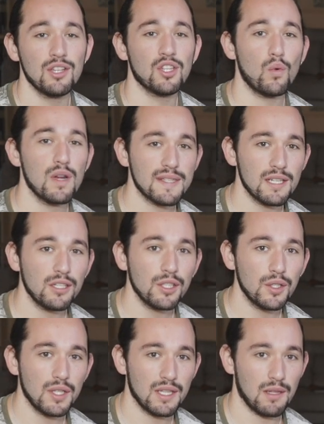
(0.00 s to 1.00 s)
So what's
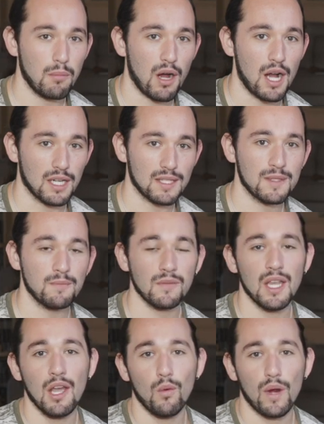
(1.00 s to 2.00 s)
included in the box?
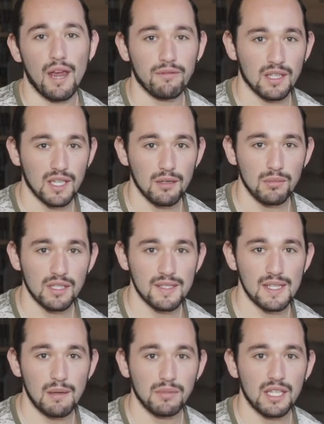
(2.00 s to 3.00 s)
We have the gimbal
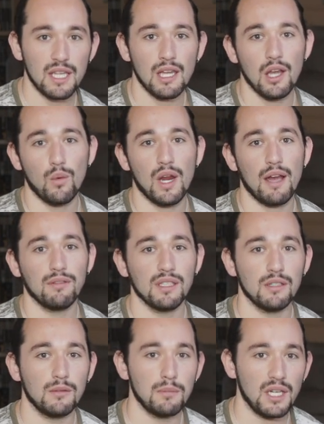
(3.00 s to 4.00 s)
assembly, we have a little